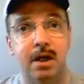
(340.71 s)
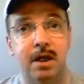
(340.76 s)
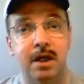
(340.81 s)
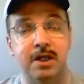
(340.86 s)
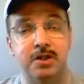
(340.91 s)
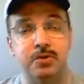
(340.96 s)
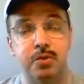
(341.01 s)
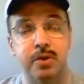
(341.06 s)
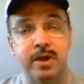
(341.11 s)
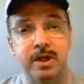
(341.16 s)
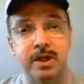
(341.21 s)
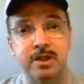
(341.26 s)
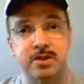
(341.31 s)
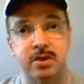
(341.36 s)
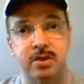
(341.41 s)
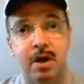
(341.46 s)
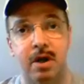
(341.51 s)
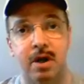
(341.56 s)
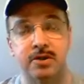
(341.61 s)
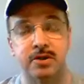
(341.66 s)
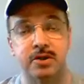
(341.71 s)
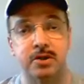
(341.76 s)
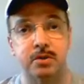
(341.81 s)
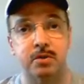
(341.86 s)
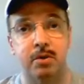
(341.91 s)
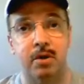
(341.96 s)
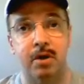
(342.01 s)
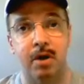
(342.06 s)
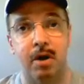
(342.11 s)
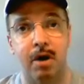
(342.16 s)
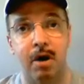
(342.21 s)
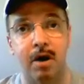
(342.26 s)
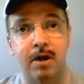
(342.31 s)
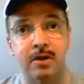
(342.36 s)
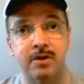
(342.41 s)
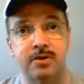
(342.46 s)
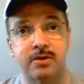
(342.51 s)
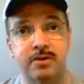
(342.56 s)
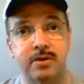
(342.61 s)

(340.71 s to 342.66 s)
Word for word: He's written His laws into our hearts.